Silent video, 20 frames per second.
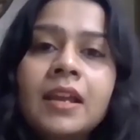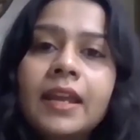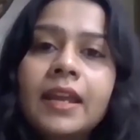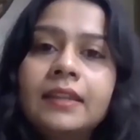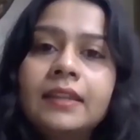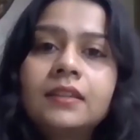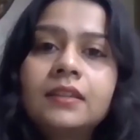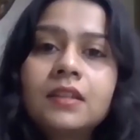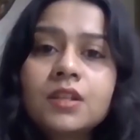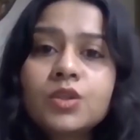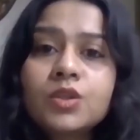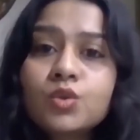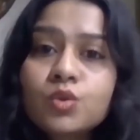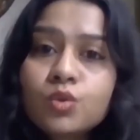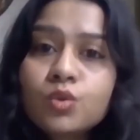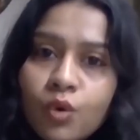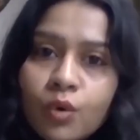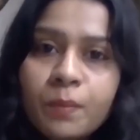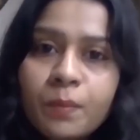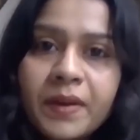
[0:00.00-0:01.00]
in the
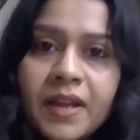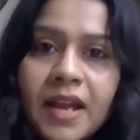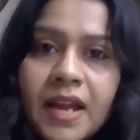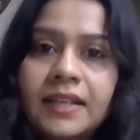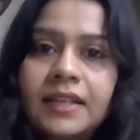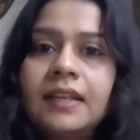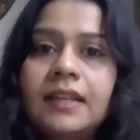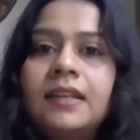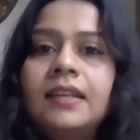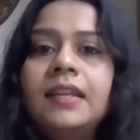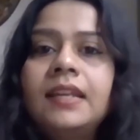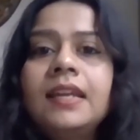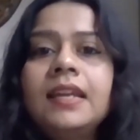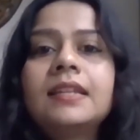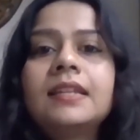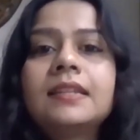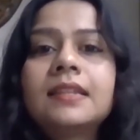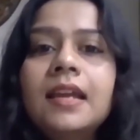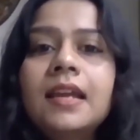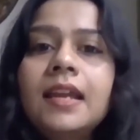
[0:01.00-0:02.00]
soap category
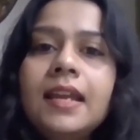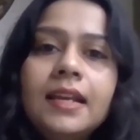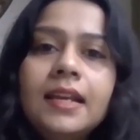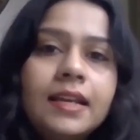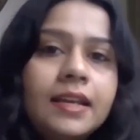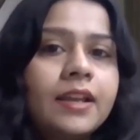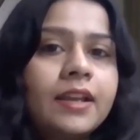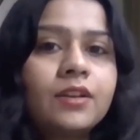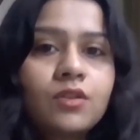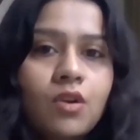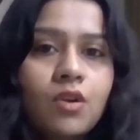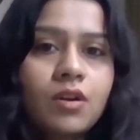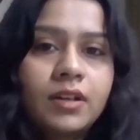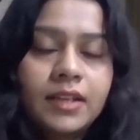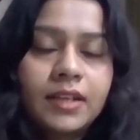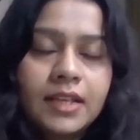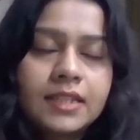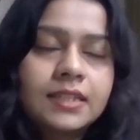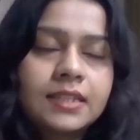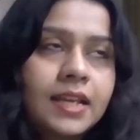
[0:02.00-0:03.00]
in the Indian
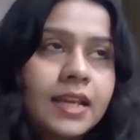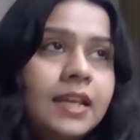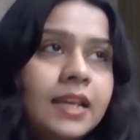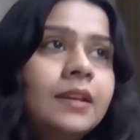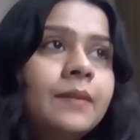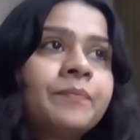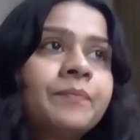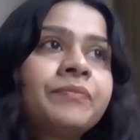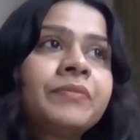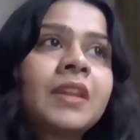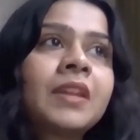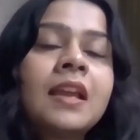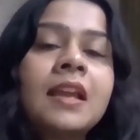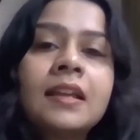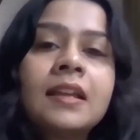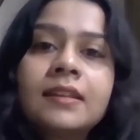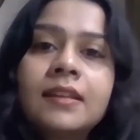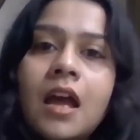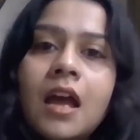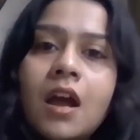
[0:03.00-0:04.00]
context, right?
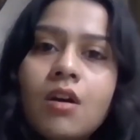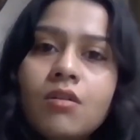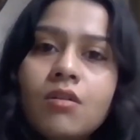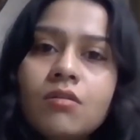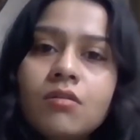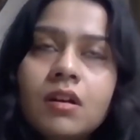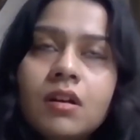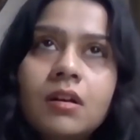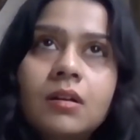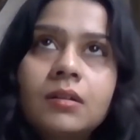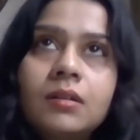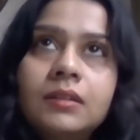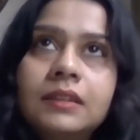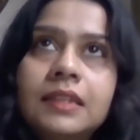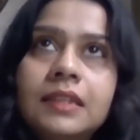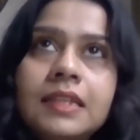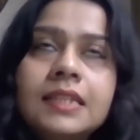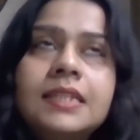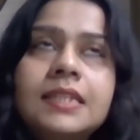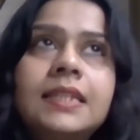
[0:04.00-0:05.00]
Now,
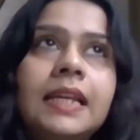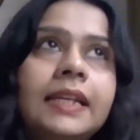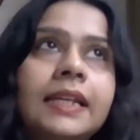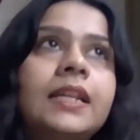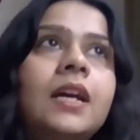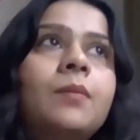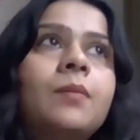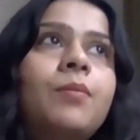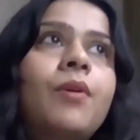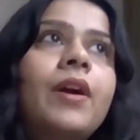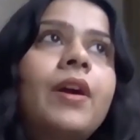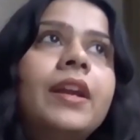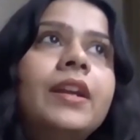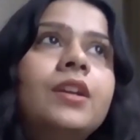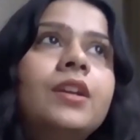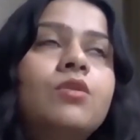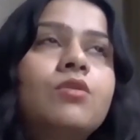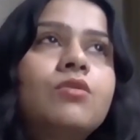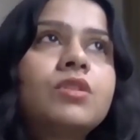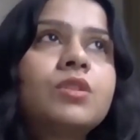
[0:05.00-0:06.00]
this data
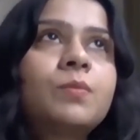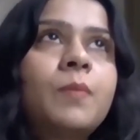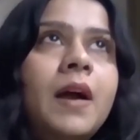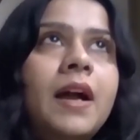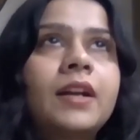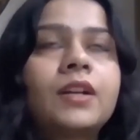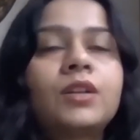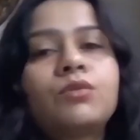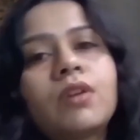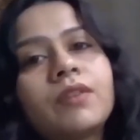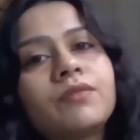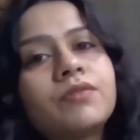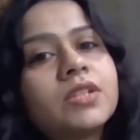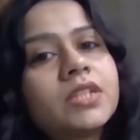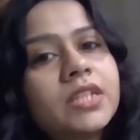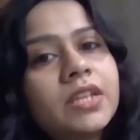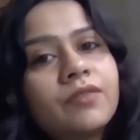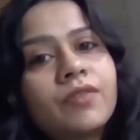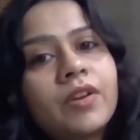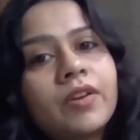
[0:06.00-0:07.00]
point goes back to, I would
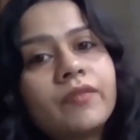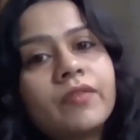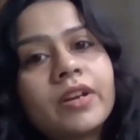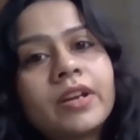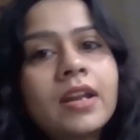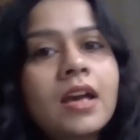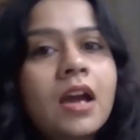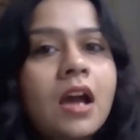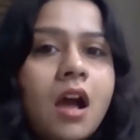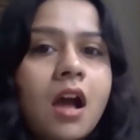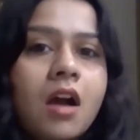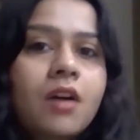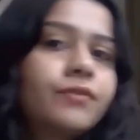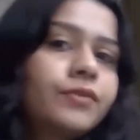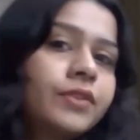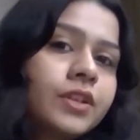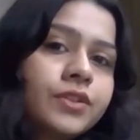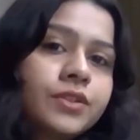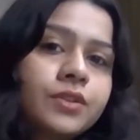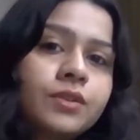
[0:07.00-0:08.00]
say,
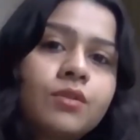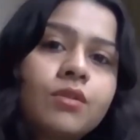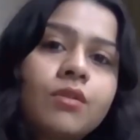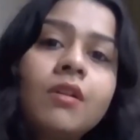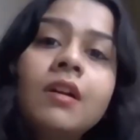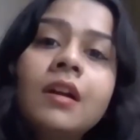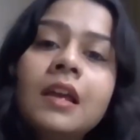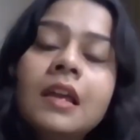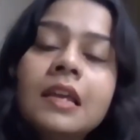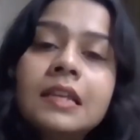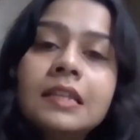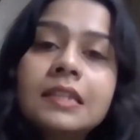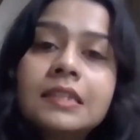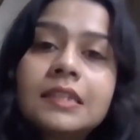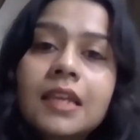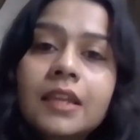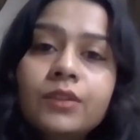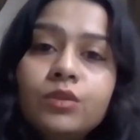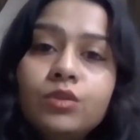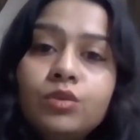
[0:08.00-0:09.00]
1.5 years ago.
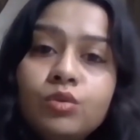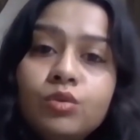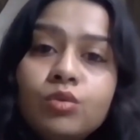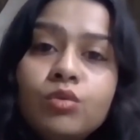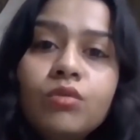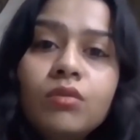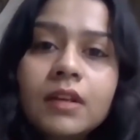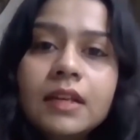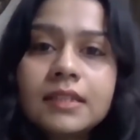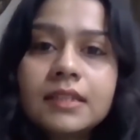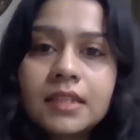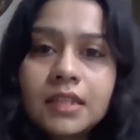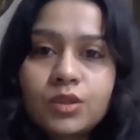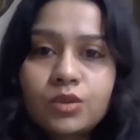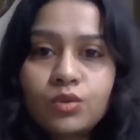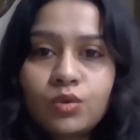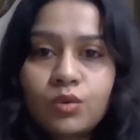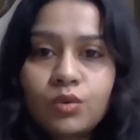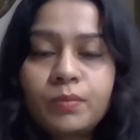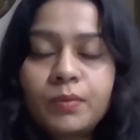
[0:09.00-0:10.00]
Santoor as a
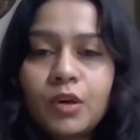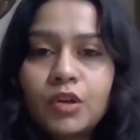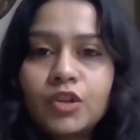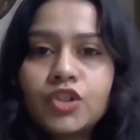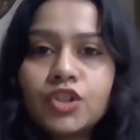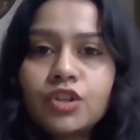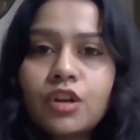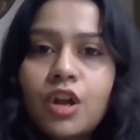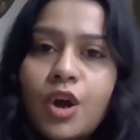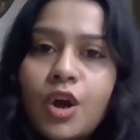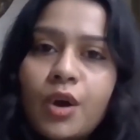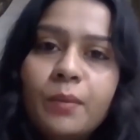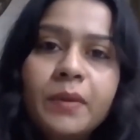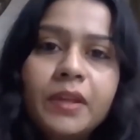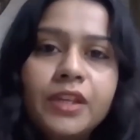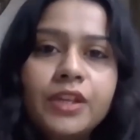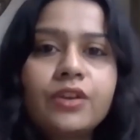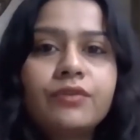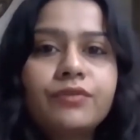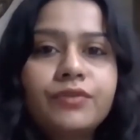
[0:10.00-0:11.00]
soap, not sure how
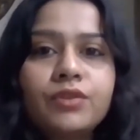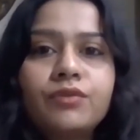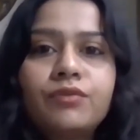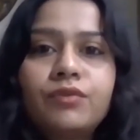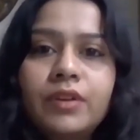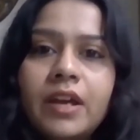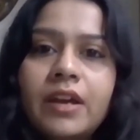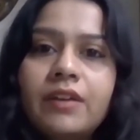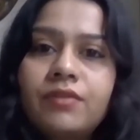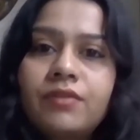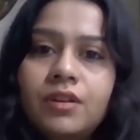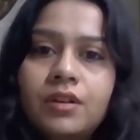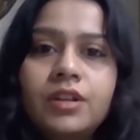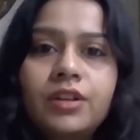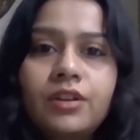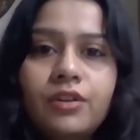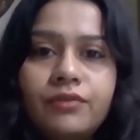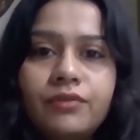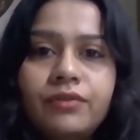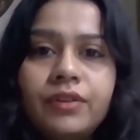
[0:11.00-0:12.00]
many of you would have
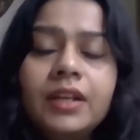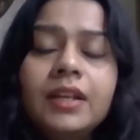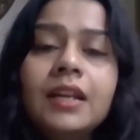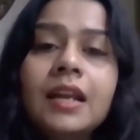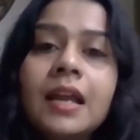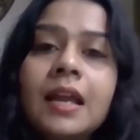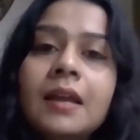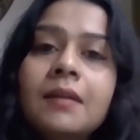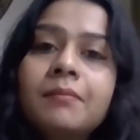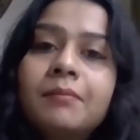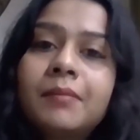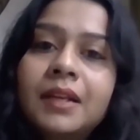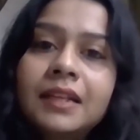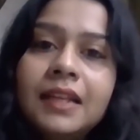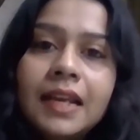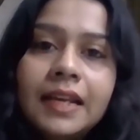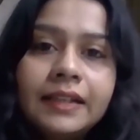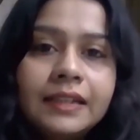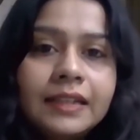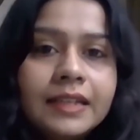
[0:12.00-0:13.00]
heard of it,
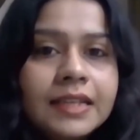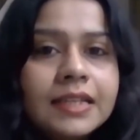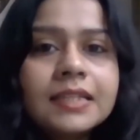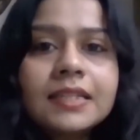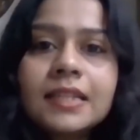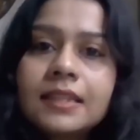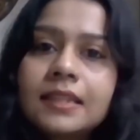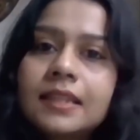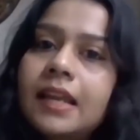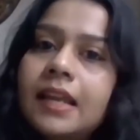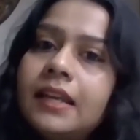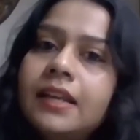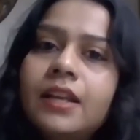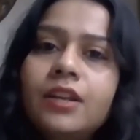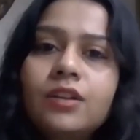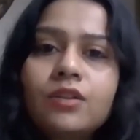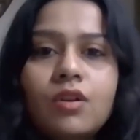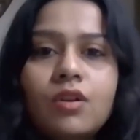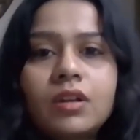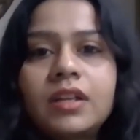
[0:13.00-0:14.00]
but at least in the
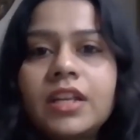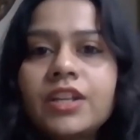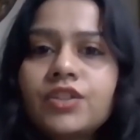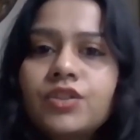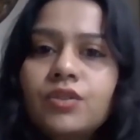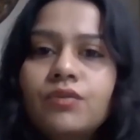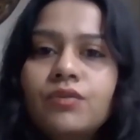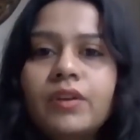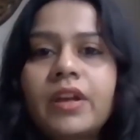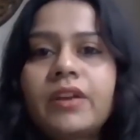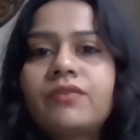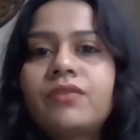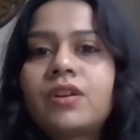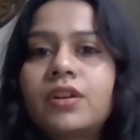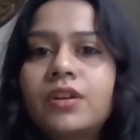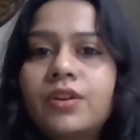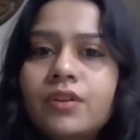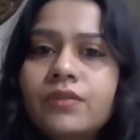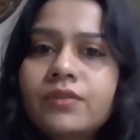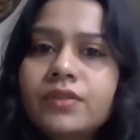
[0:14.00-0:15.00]
Indian context, you would have
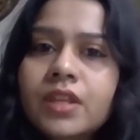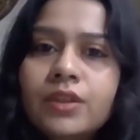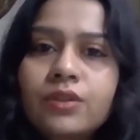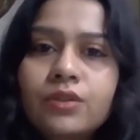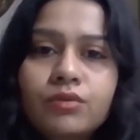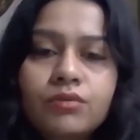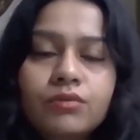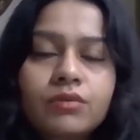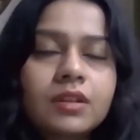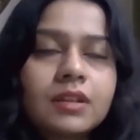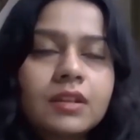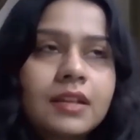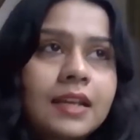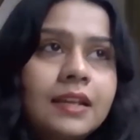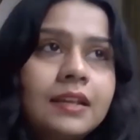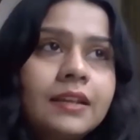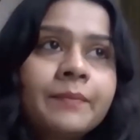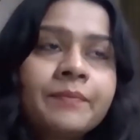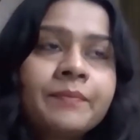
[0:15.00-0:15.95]
heard of Santoor, right?